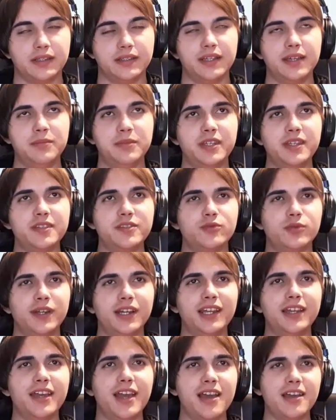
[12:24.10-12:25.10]
And he's
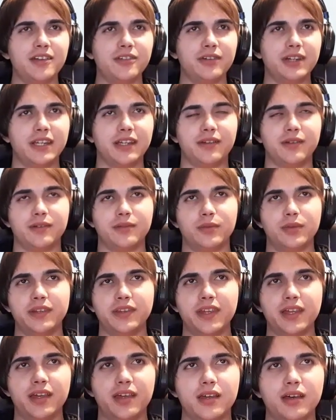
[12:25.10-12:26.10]
really angry. What
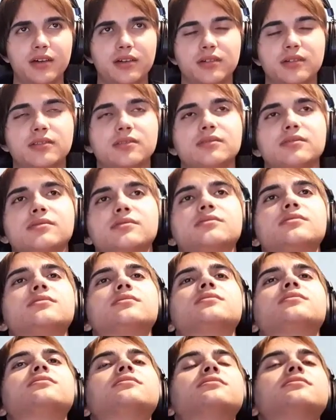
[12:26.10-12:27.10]
the hell?
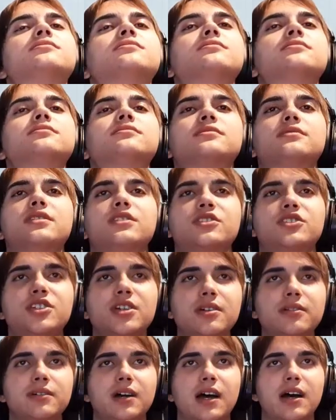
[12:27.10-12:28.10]

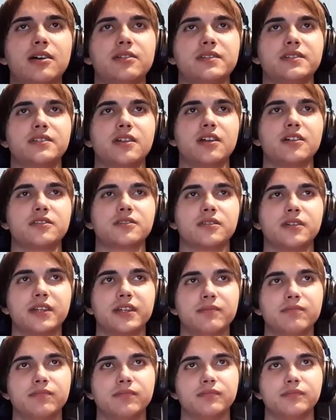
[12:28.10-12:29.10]
Chill out,
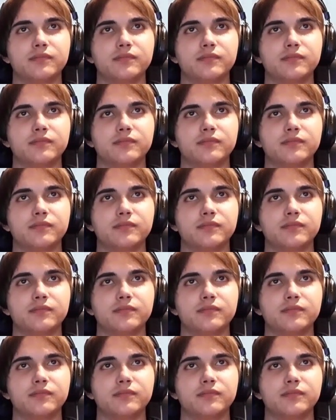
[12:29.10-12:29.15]
Starscream.